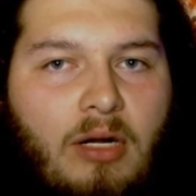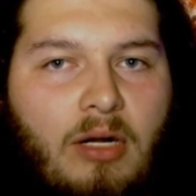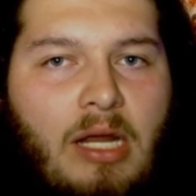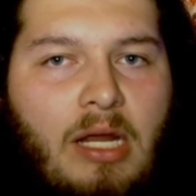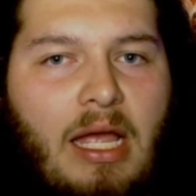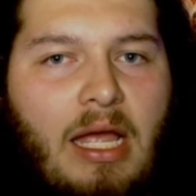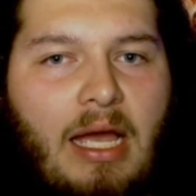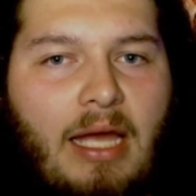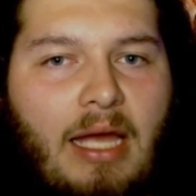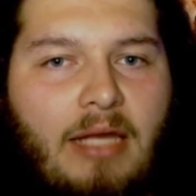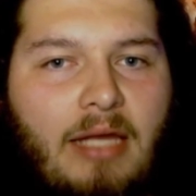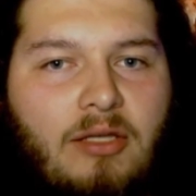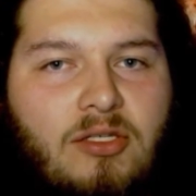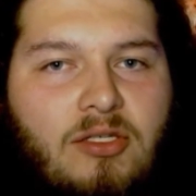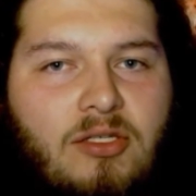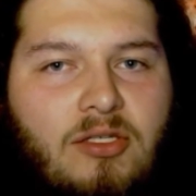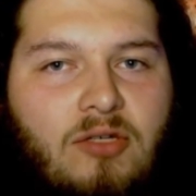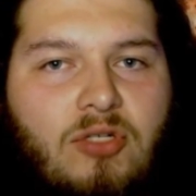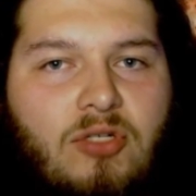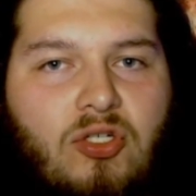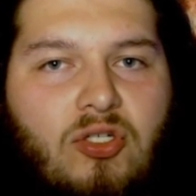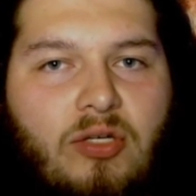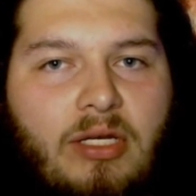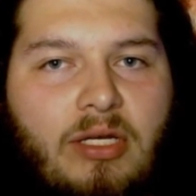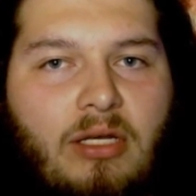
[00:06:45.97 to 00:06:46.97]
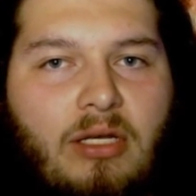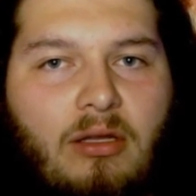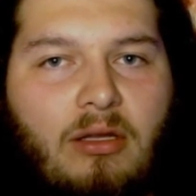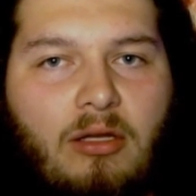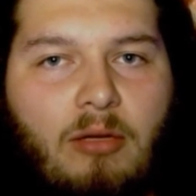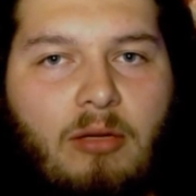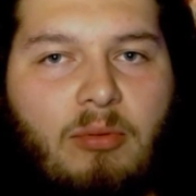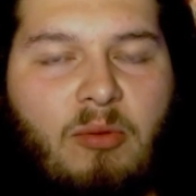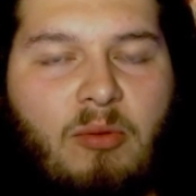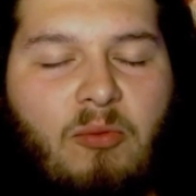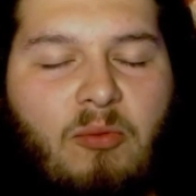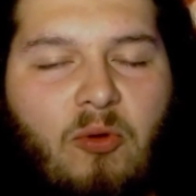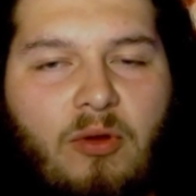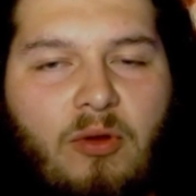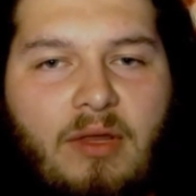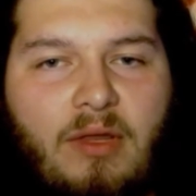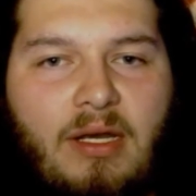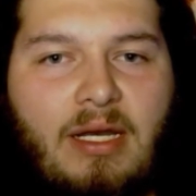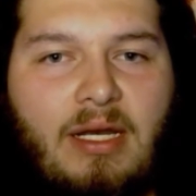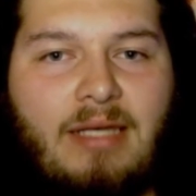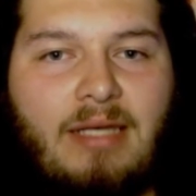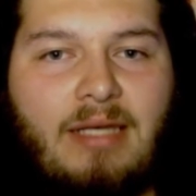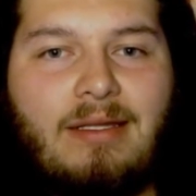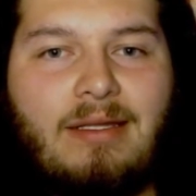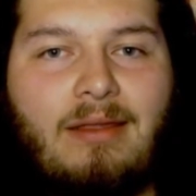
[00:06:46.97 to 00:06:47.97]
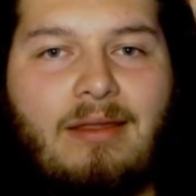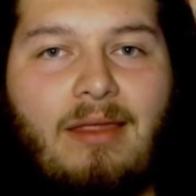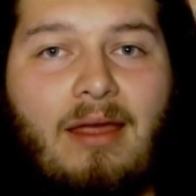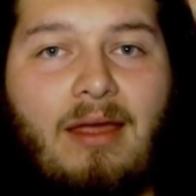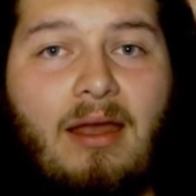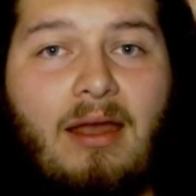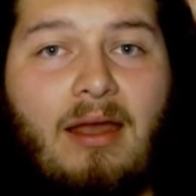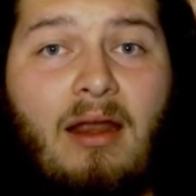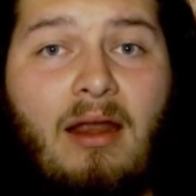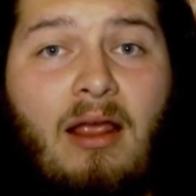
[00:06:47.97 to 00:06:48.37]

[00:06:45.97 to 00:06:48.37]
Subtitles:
I do enjoy it a little bit more than I did then.